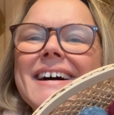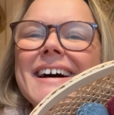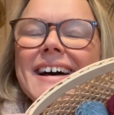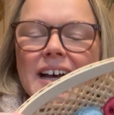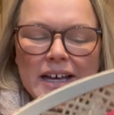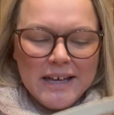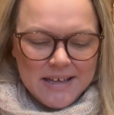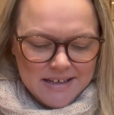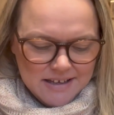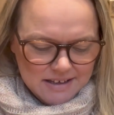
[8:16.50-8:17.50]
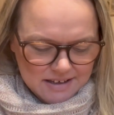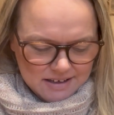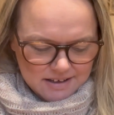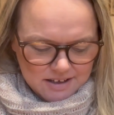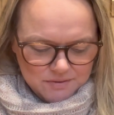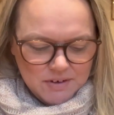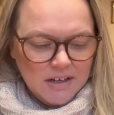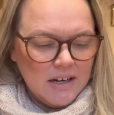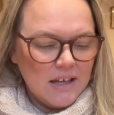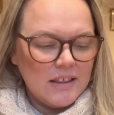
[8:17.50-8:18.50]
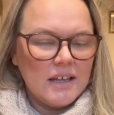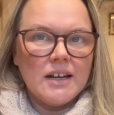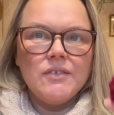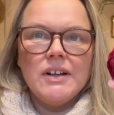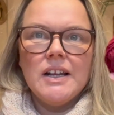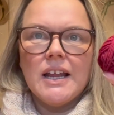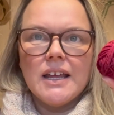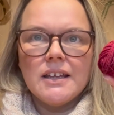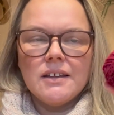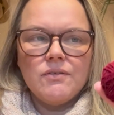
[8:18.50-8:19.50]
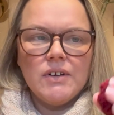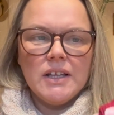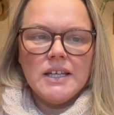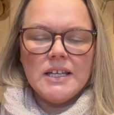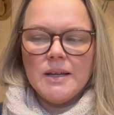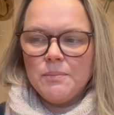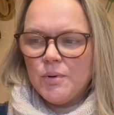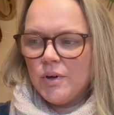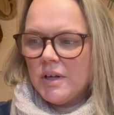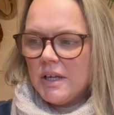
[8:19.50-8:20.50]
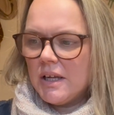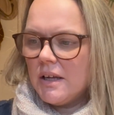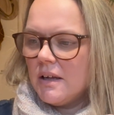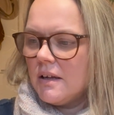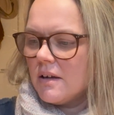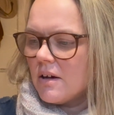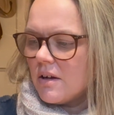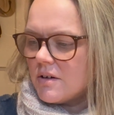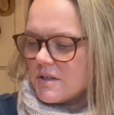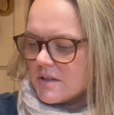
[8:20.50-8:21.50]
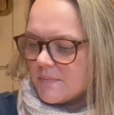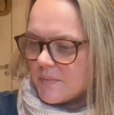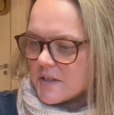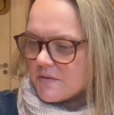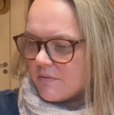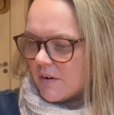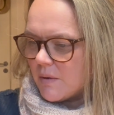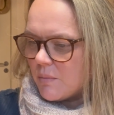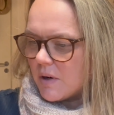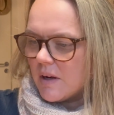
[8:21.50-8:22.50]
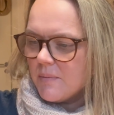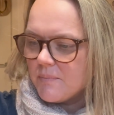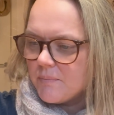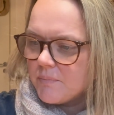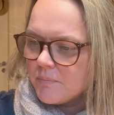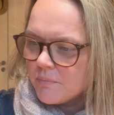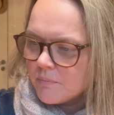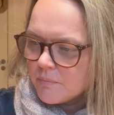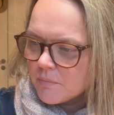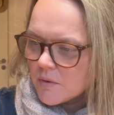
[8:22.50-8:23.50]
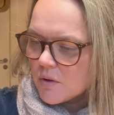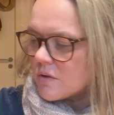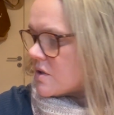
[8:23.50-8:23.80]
I really like that. I really like really deep burgundy colors. That's very pretty good